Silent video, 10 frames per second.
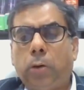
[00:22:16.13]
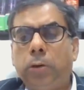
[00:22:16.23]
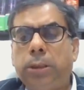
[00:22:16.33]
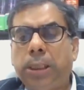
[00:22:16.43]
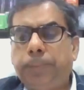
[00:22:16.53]
the
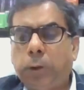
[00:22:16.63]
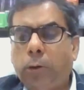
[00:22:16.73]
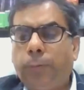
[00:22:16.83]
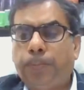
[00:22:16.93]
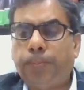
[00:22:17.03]
concept
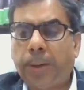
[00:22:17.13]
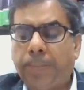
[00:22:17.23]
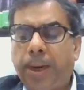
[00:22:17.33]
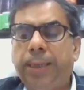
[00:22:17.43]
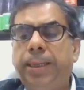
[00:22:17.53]
of
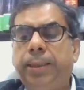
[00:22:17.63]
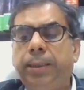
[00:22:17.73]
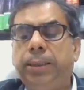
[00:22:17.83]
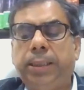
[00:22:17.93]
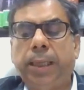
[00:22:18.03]

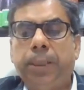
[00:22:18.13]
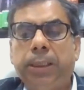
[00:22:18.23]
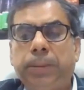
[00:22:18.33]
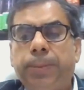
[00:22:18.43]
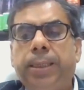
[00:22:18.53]
permanent
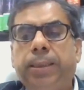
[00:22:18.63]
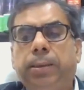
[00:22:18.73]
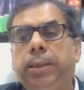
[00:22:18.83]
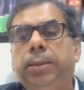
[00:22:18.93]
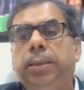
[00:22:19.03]
establishment
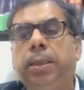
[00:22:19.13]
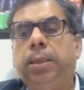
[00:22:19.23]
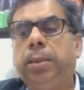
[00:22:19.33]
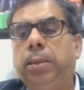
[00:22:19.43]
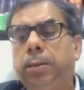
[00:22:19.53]
in
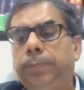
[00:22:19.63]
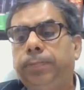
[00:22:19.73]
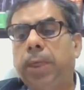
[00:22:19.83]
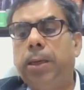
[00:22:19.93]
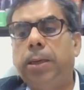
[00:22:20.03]
the
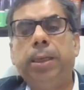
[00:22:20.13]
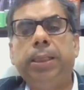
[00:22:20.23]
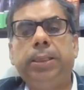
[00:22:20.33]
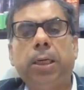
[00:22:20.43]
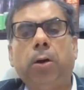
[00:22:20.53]

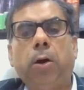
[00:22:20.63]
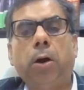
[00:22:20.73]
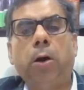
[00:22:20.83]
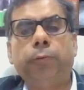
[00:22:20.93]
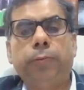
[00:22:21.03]
nature
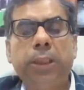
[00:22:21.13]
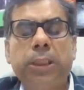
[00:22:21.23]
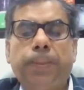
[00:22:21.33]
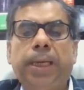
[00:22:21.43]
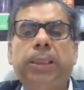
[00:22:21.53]
of
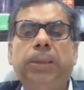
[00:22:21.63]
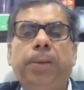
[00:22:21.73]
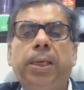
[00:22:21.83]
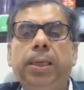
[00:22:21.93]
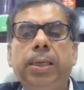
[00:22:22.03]
fixed place
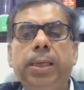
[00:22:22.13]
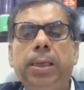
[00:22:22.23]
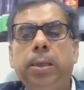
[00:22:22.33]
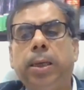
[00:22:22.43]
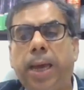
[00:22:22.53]

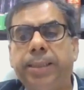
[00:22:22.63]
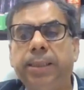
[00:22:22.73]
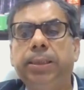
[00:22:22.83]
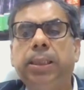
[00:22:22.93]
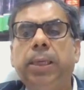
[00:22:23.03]
PE,
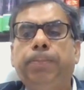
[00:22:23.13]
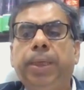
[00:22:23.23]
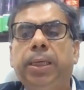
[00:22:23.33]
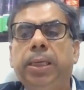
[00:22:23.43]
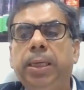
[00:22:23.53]
agency
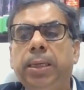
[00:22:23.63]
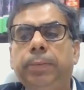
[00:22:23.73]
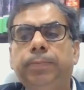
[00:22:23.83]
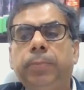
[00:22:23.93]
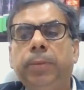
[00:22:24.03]
PE,
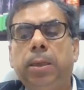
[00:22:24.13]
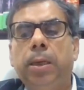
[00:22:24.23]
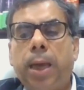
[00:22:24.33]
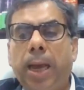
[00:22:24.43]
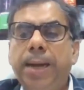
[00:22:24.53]

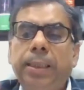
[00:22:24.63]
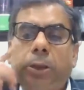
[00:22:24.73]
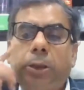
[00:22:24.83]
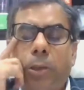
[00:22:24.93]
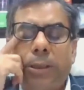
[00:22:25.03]
and
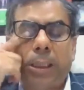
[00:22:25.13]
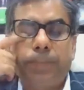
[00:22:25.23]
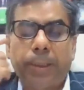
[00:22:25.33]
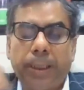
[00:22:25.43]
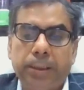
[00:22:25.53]

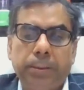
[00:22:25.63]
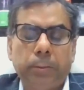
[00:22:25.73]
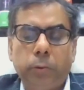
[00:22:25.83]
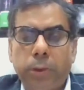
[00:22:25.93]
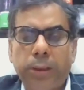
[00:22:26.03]
installation PE.
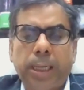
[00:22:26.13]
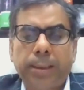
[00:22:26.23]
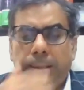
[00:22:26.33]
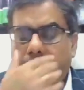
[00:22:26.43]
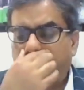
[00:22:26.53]
So these
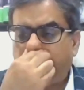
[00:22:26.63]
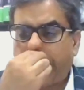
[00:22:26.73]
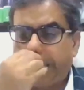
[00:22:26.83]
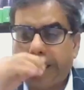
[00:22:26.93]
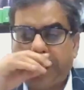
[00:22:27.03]
are the three
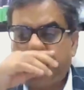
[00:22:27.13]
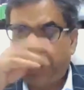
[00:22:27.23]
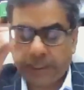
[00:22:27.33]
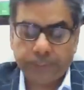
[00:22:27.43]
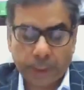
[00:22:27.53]

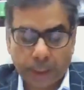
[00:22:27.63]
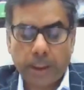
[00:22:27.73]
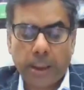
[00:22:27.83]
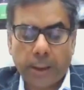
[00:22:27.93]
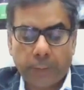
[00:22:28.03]
categories
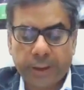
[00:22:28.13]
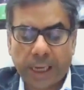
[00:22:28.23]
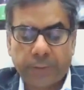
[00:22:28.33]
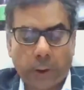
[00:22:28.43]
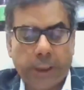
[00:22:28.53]

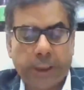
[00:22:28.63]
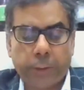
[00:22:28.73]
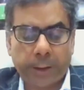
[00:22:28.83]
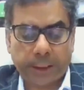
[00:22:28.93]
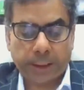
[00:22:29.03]
which I wanted
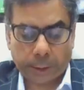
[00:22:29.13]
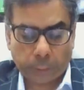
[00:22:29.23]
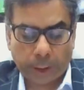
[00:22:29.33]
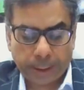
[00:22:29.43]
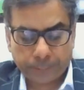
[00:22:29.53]
to discuss
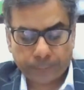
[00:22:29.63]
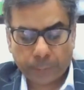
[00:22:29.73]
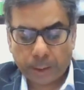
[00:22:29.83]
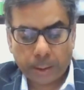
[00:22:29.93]
today.